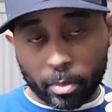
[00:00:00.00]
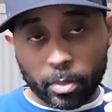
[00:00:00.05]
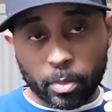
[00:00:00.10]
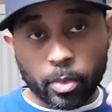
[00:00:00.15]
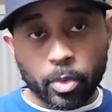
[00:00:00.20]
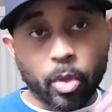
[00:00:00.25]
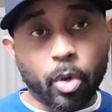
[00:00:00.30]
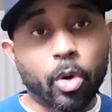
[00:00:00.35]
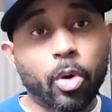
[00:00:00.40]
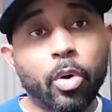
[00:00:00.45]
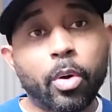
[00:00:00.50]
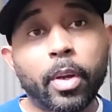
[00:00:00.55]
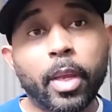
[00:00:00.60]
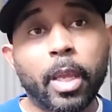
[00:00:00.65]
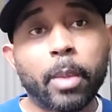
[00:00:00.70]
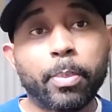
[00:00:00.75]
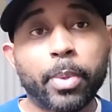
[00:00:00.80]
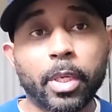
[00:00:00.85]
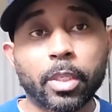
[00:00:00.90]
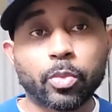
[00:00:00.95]
Go on
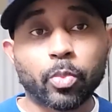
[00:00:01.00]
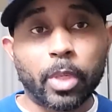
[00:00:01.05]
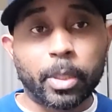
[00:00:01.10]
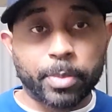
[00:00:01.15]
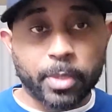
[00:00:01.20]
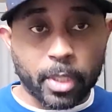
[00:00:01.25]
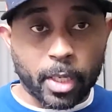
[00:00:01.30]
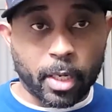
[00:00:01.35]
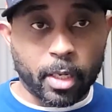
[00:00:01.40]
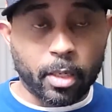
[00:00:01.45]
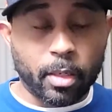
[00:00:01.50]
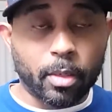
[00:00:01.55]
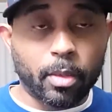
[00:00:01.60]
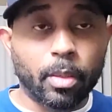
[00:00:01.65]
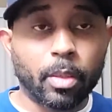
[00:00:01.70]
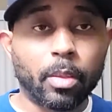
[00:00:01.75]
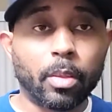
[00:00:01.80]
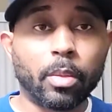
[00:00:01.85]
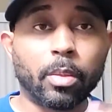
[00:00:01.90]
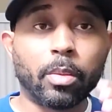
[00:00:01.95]
Apex website,
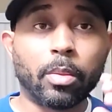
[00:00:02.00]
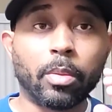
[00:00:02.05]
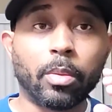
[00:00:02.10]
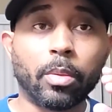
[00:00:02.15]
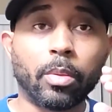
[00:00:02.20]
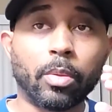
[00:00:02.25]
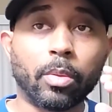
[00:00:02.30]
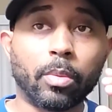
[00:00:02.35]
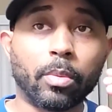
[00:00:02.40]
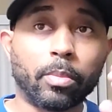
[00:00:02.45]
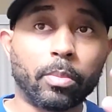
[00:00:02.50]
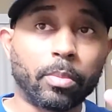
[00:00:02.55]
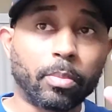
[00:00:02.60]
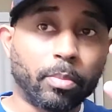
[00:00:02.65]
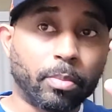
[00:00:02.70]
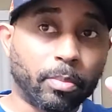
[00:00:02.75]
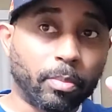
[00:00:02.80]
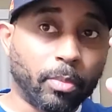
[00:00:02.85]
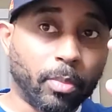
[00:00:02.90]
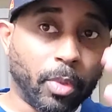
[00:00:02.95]

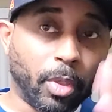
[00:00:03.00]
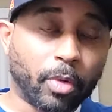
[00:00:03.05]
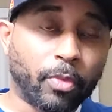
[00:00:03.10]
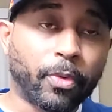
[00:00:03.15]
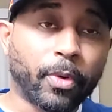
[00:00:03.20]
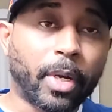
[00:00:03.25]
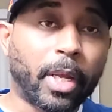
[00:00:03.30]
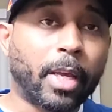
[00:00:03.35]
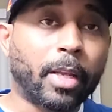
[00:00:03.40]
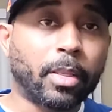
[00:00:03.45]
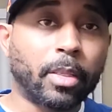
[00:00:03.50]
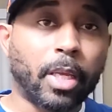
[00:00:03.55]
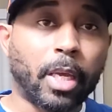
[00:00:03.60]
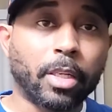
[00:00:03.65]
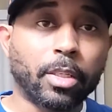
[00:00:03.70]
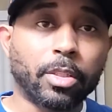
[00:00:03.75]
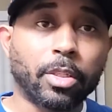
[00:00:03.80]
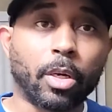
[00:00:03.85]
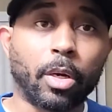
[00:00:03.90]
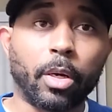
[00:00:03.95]
look for
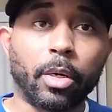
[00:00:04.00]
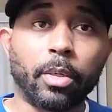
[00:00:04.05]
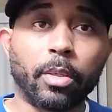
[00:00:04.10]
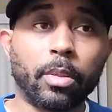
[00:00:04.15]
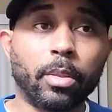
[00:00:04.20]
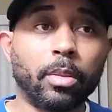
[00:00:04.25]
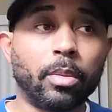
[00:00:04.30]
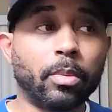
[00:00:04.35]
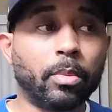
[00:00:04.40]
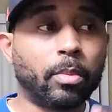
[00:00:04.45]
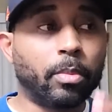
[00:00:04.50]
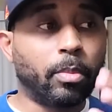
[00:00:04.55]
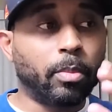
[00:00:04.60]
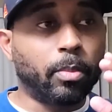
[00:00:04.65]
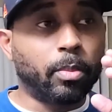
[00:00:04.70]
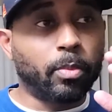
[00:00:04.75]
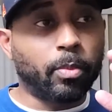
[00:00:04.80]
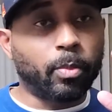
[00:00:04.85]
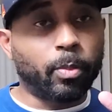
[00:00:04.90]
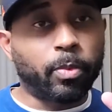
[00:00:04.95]
that chart,
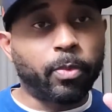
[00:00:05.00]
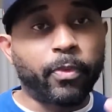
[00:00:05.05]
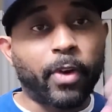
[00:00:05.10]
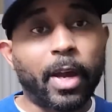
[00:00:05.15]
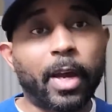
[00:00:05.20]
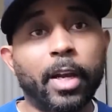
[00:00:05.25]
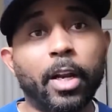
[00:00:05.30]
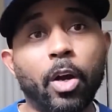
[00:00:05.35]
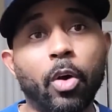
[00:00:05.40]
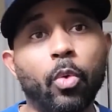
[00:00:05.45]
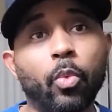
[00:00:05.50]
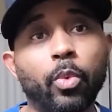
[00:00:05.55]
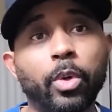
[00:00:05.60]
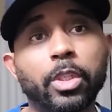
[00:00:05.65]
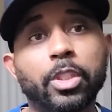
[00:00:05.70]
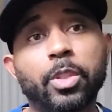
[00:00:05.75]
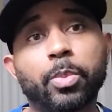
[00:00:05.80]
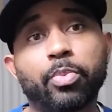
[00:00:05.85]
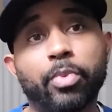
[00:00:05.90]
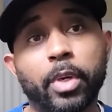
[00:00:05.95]
find out what
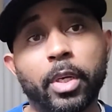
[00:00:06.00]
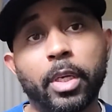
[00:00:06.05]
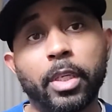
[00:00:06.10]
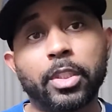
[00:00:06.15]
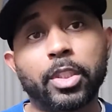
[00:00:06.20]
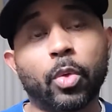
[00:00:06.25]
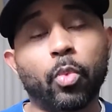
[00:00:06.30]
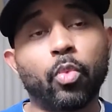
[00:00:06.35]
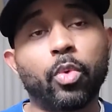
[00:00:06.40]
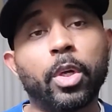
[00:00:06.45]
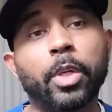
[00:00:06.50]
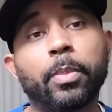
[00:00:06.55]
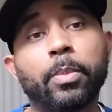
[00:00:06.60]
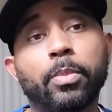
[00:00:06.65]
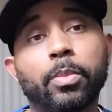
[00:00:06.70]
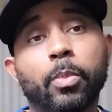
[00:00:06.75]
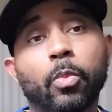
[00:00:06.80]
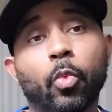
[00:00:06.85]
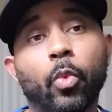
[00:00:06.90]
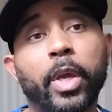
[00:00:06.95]
springs and what
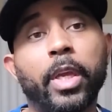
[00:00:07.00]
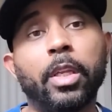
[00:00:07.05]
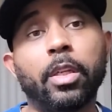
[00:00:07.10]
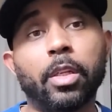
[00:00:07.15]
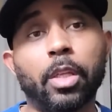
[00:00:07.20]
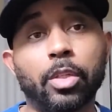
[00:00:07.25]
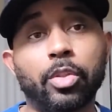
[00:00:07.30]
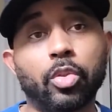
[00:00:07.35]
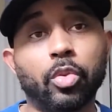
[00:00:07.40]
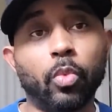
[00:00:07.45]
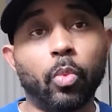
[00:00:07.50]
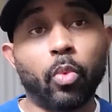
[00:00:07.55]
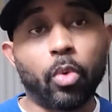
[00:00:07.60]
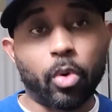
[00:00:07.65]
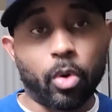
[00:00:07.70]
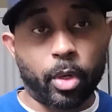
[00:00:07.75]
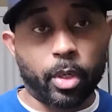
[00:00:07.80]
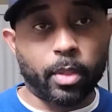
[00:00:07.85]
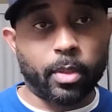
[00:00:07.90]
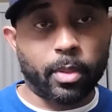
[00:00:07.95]
weight that you
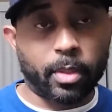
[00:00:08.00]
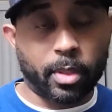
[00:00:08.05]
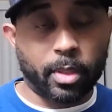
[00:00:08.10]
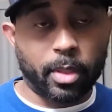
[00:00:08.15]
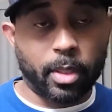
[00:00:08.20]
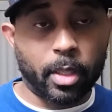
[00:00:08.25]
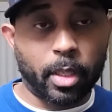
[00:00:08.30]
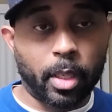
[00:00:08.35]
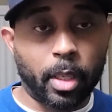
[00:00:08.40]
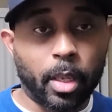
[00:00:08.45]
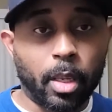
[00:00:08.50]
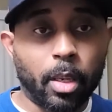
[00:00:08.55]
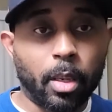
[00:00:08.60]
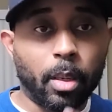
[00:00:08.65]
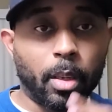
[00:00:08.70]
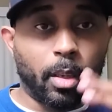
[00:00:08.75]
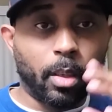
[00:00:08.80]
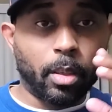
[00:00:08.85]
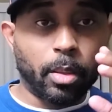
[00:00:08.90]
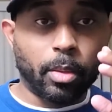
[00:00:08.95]
want,
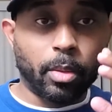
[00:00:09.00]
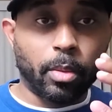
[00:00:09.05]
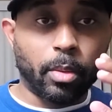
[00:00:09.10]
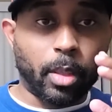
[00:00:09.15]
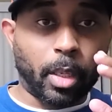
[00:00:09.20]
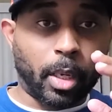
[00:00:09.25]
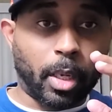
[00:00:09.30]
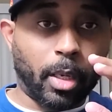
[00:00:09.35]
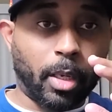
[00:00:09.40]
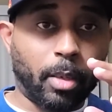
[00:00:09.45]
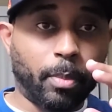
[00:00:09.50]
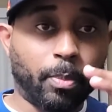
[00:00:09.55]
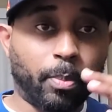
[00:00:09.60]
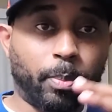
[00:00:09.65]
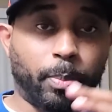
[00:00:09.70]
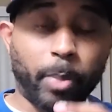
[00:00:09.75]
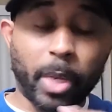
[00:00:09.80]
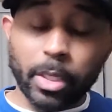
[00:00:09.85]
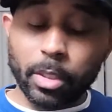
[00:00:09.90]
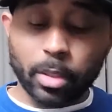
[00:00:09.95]
and
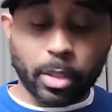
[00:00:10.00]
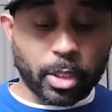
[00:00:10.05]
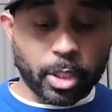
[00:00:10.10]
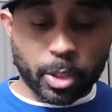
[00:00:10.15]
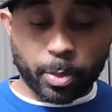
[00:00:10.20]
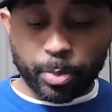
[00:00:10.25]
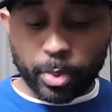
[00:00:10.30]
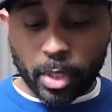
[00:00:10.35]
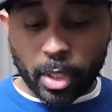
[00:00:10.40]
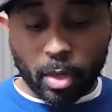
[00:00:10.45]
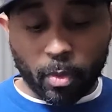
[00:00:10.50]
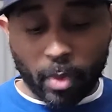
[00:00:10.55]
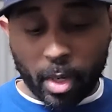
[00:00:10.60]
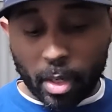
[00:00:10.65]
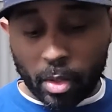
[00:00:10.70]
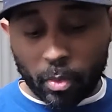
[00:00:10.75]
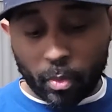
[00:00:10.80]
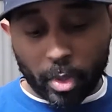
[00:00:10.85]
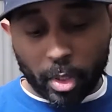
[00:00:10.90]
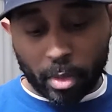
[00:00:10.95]
basically just play
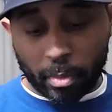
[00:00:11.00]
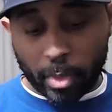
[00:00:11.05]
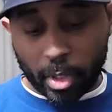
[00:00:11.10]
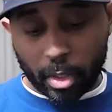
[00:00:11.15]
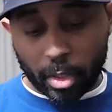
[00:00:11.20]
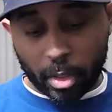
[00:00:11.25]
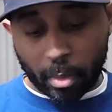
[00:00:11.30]
around with it, man.